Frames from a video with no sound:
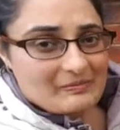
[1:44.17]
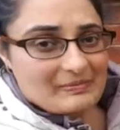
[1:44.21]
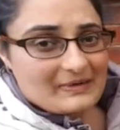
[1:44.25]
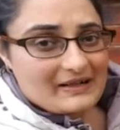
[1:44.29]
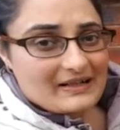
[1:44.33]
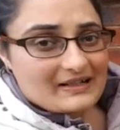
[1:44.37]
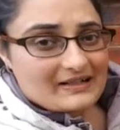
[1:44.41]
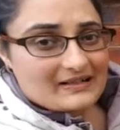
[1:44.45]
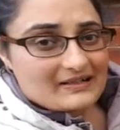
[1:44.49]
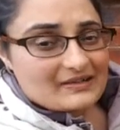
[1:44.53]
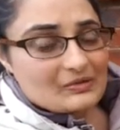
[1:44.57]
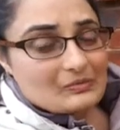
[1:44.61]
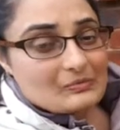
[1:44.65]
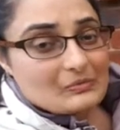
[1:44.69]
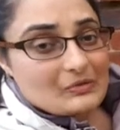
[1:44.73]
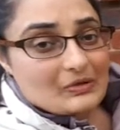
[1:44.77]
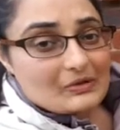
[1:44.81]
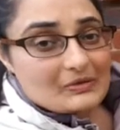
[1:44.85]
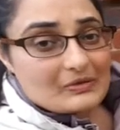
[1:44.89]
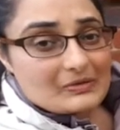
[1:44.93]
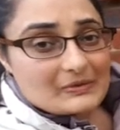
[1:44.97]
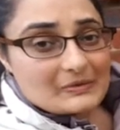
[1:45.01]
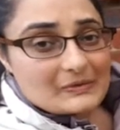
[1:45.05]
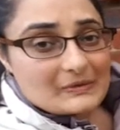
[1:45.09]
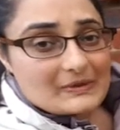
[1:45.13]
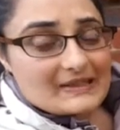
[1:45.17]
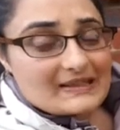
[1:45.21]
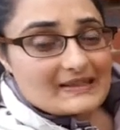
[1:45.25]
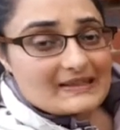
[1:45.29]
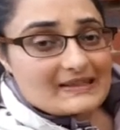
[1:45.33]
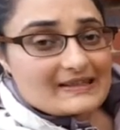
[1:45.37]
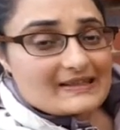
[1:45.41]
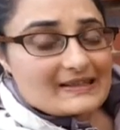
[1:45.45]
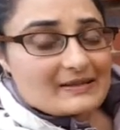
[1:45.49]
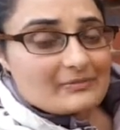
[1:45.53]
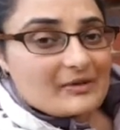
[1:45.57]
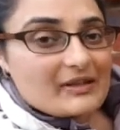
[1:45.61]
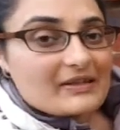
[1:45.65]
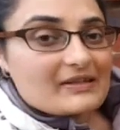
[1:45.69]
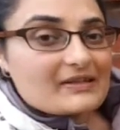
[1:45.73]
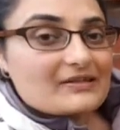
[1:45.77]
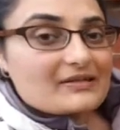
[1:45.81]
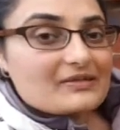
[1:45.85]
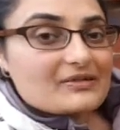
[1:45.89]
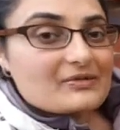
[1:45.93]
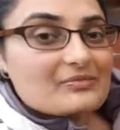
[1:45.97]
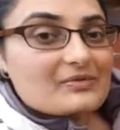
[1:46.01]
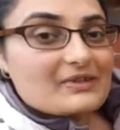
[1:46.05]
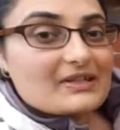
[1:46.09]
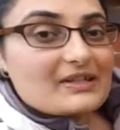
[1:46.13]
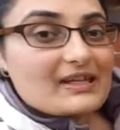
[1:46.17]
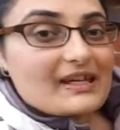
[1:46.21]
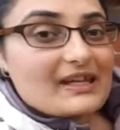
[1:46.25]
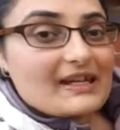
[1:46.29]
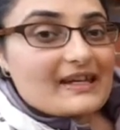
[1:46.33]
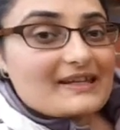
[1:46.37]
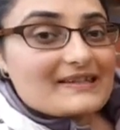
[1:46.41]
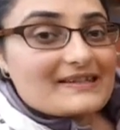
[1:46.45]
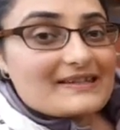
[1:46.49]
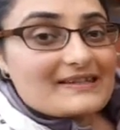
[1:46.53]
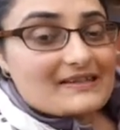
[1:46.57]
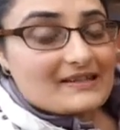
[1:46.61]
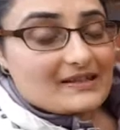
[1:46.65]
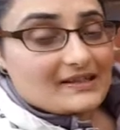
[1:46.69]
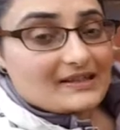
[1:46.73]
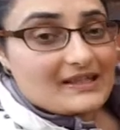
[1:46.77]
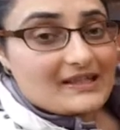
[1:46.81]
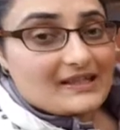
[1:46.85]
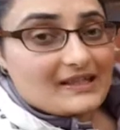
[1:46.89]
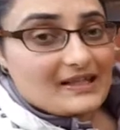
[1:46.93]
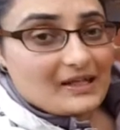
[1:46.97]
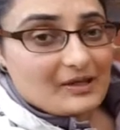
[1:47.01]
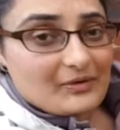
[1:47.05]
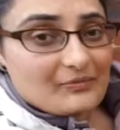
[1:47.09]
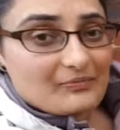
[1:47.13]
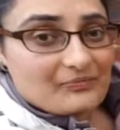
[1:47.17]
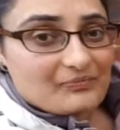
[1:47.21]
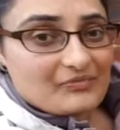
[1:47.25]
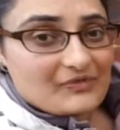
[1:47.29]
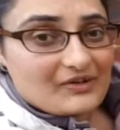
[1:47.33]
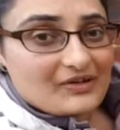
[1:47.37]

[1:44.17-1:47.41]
but tomorrow it's expected to be a sunny day.